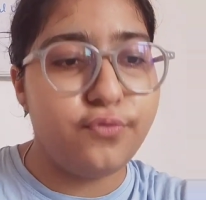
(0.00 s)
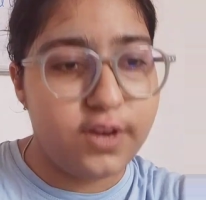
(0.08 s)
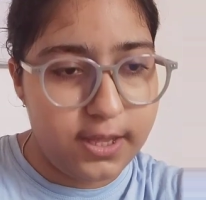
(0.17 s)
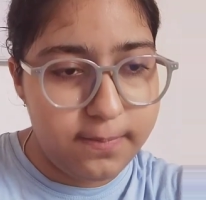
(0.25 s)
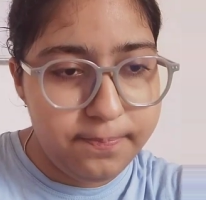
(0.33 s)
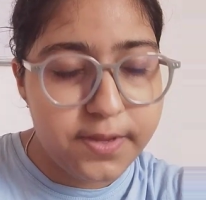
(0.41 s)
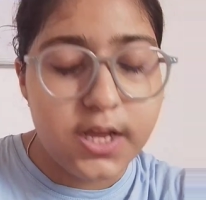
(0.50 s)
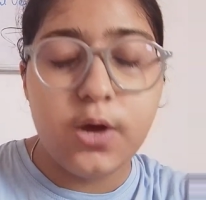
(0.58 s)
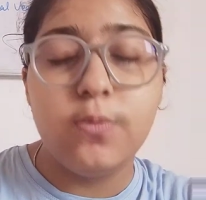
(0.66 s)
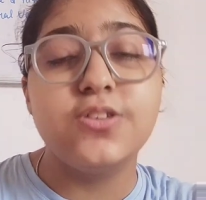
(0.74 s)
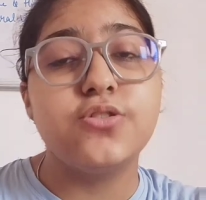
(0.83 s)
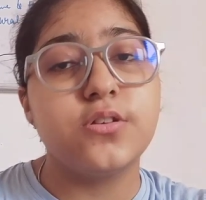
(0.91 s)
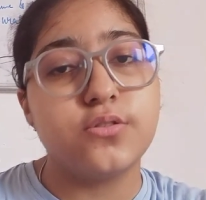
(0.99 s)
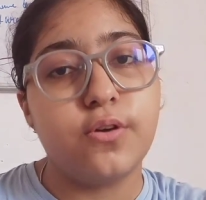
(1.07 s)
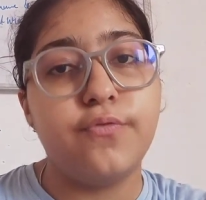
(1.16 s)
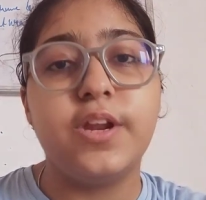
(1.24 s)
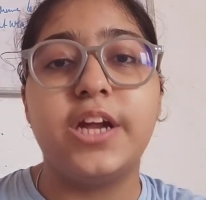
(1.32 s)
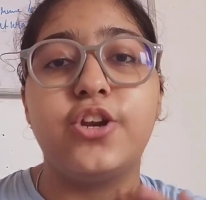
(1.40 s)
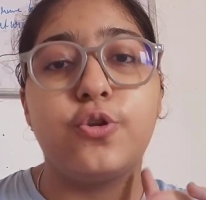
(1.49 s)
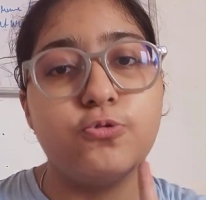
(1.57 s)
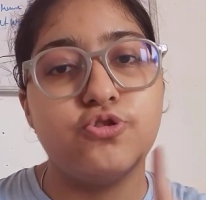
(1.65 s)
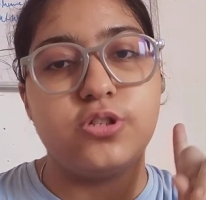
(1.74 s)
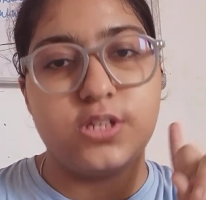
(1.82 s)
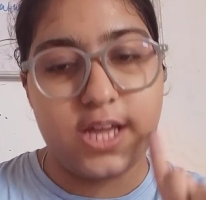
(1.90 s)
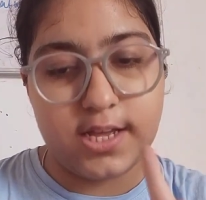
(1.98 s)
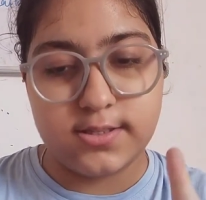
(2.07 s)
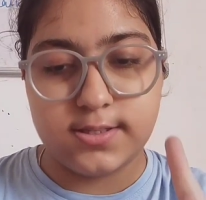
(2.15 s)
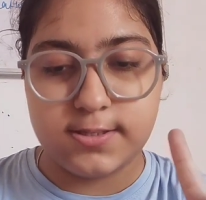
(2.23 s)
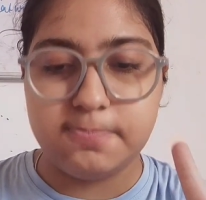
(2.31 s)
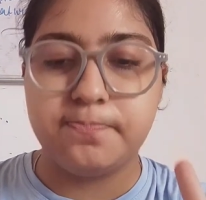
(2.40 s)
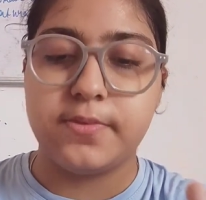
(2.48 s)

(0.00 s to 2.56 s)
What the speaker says: flame which is of nitrogen gas,